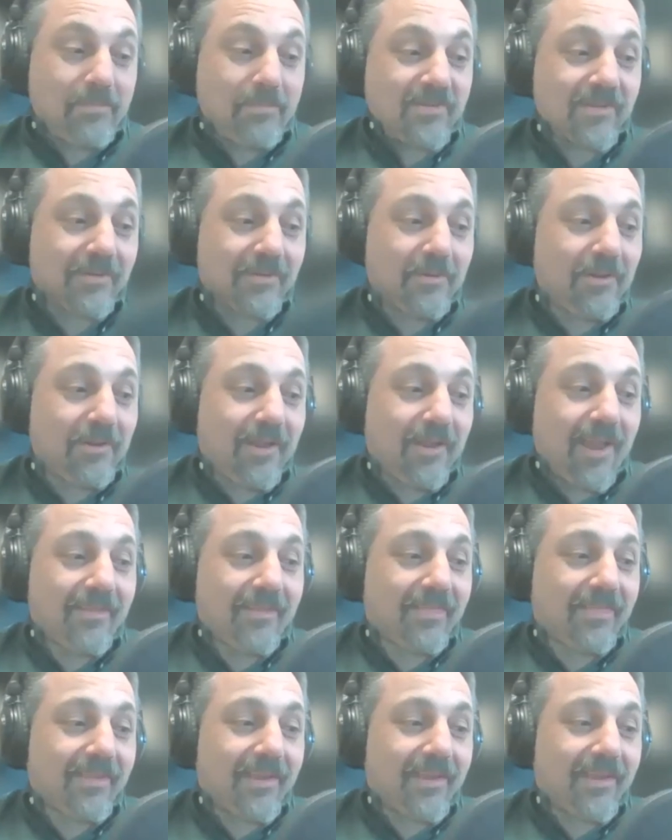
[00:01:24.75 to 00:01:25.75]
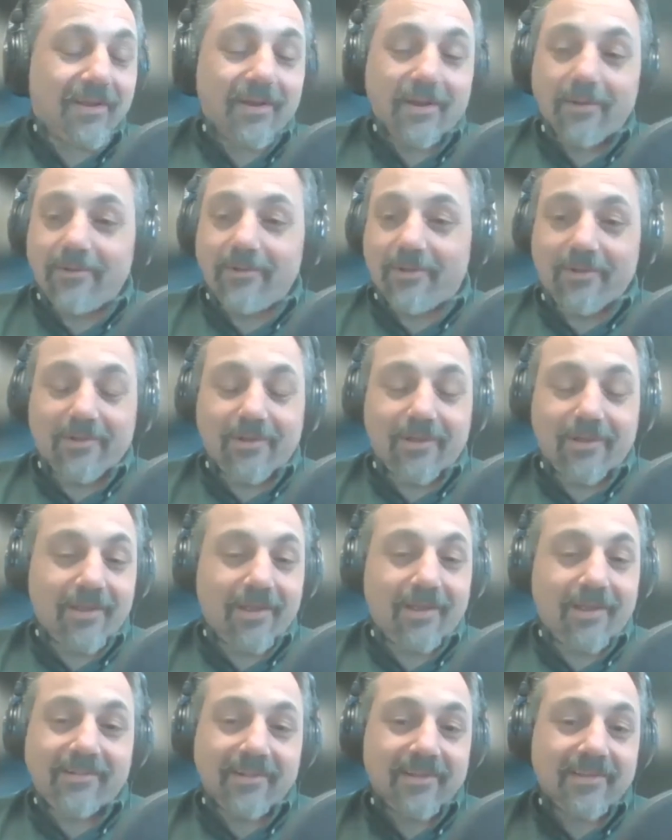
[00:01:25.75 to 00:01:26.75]
absolutely. I think, you know,
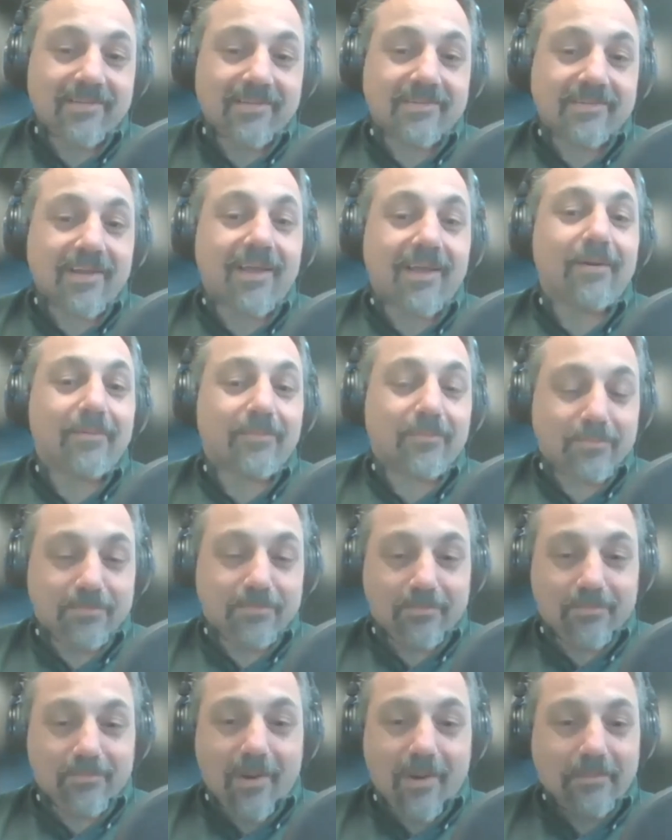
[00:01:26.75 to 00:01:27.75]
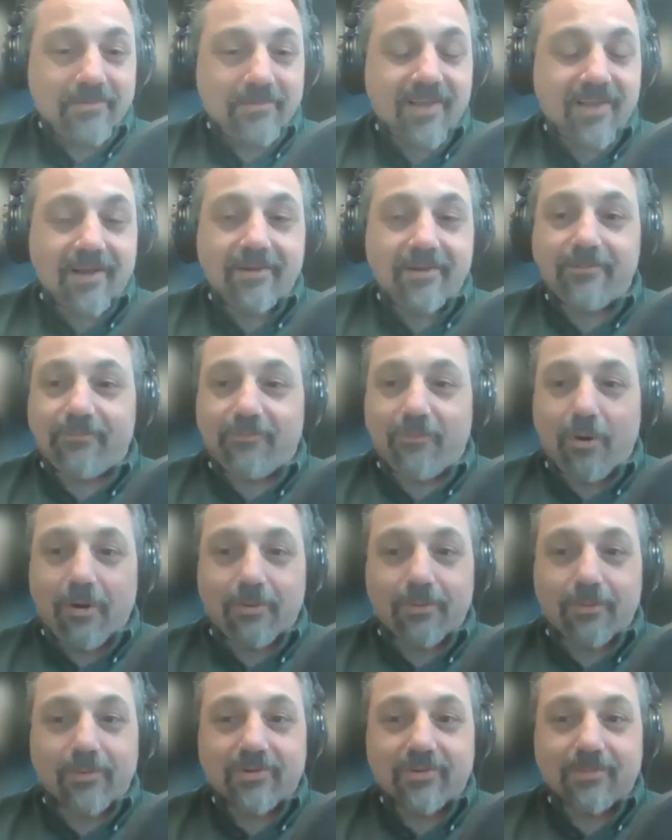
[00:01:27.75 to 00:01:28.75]
at least uh, Representative
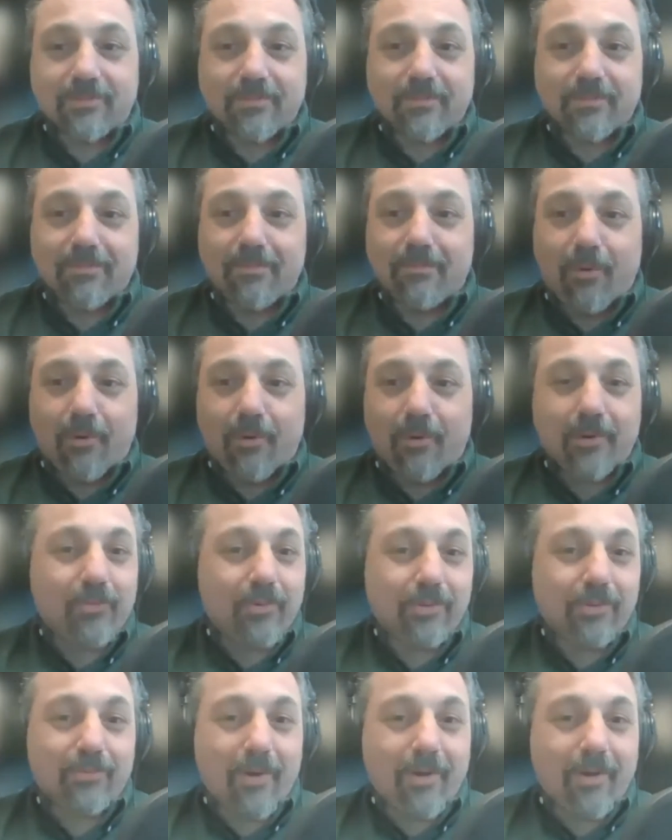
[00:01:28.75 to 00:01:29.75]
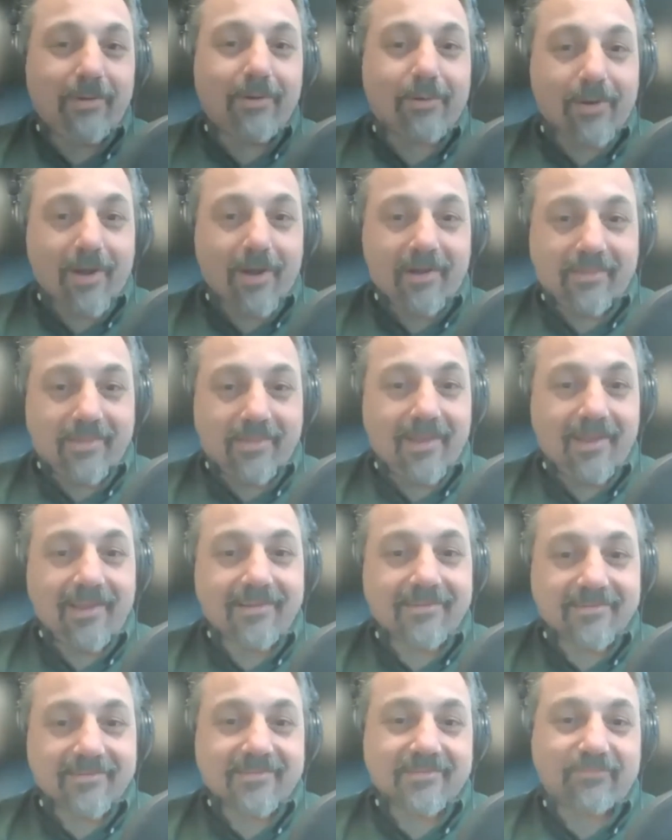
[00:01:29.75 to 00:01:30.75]
Ford was born with one great
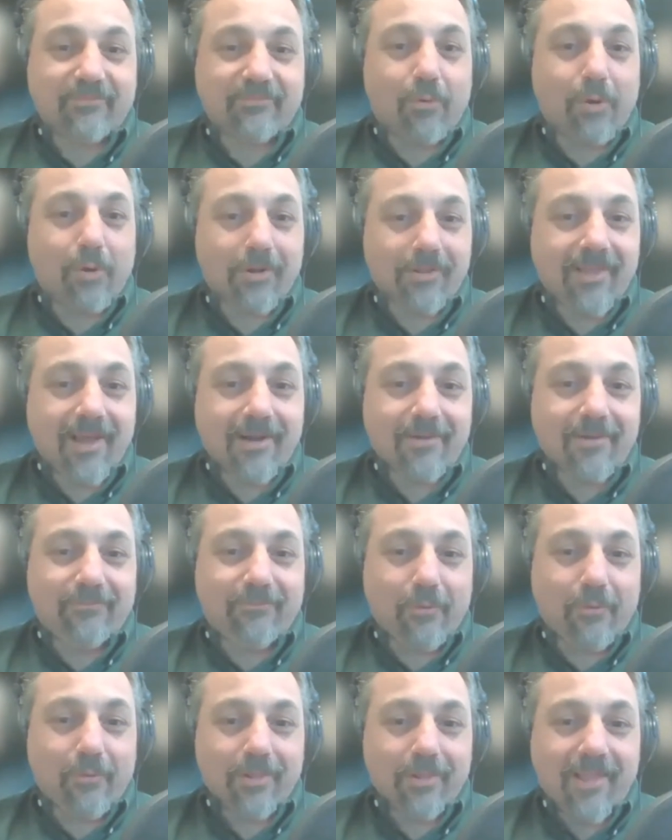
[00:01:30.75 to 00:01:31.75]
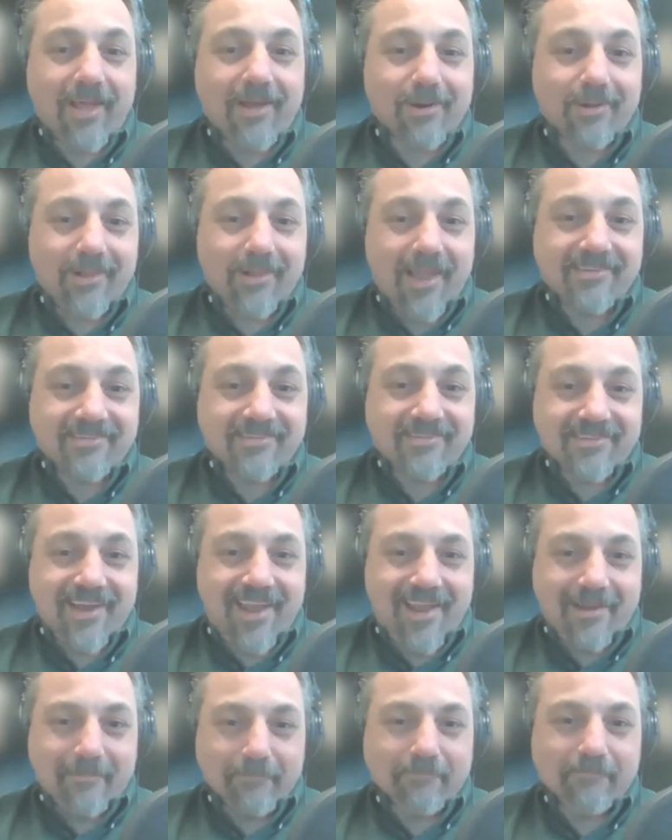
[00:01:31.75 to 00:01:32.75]
thing. It's four, le- four letter last
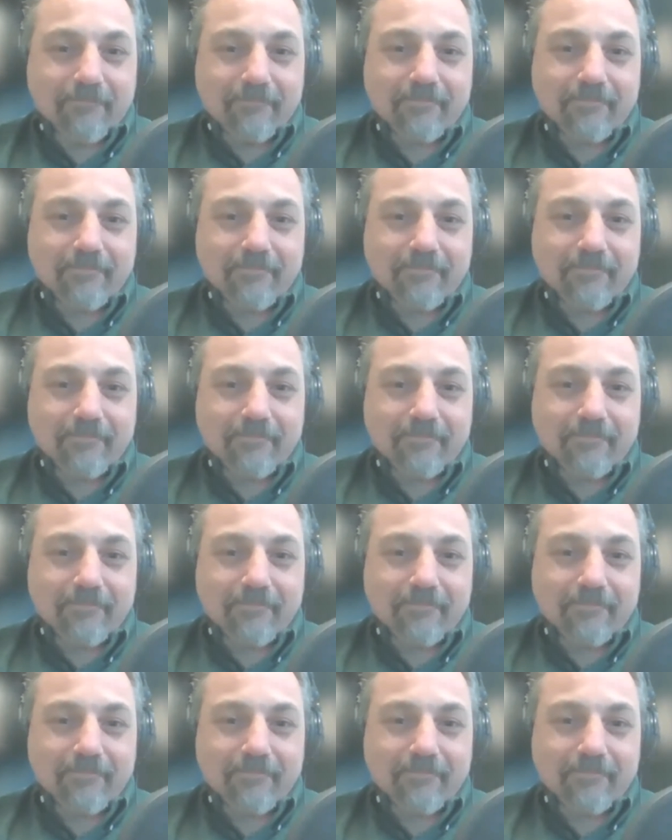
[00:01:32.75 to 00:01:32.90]
name